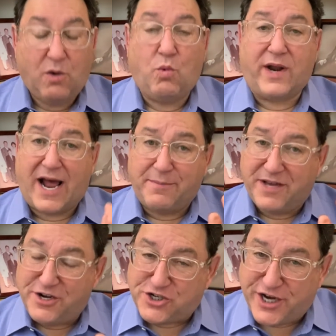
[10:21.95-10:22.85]
What I'm
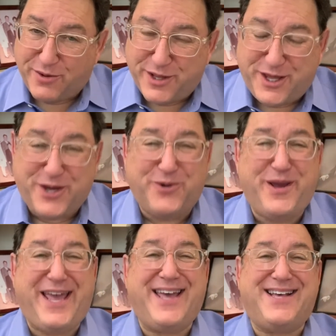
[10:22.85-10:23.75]
going to share with you
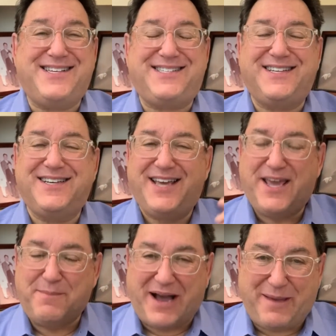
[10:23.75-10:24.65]
is,
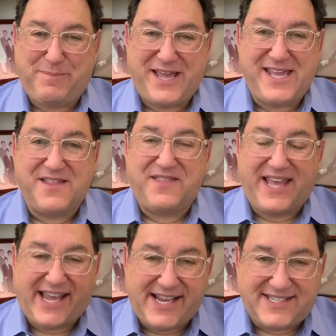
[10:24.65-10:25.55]
in my opinion, the
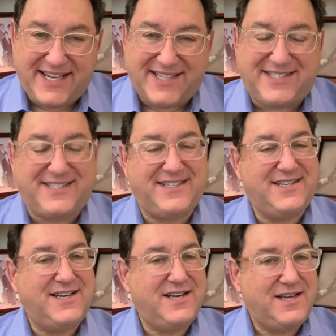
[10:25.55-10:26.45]
easiest,
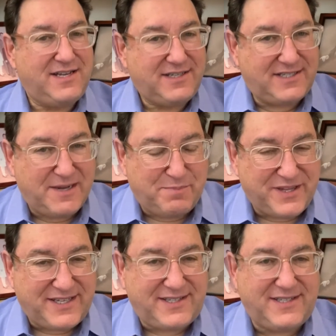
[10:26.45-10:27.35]

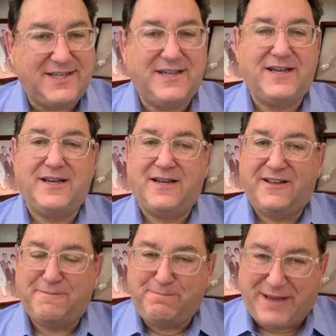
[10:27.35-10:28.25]
simplest,
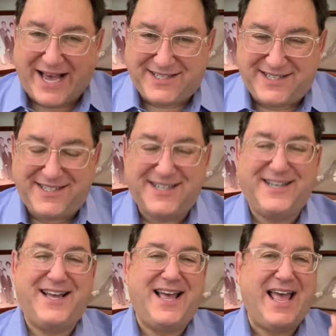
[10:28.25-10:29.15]
best,
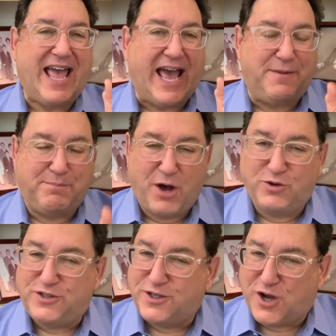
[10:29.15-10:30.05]
and
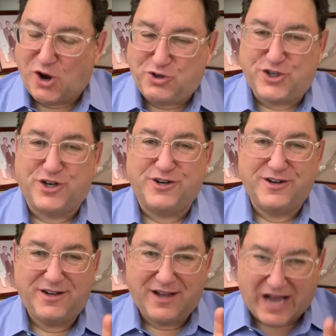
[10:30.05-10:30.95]
most
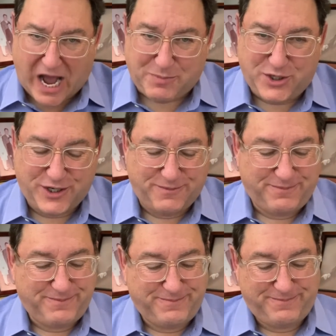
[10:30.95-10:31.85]
kosher option,
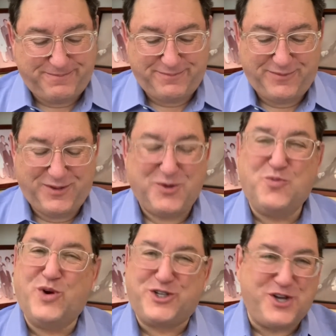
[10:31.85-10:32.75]

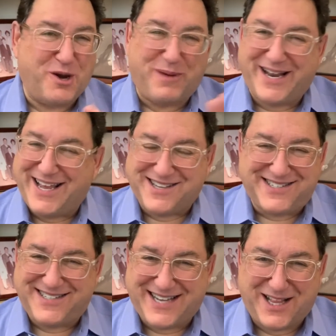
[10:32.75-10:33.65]
which nobody else
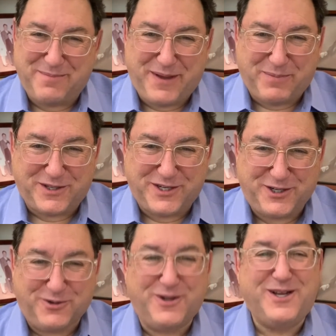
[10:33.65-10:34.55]
is telling people to
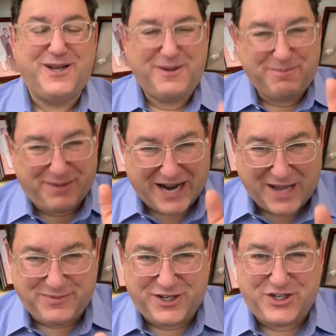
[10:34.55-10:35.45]
do, but
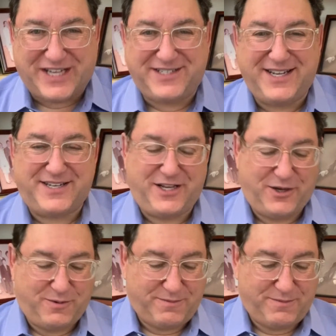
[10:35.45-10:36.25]
I'm suggesting it to you.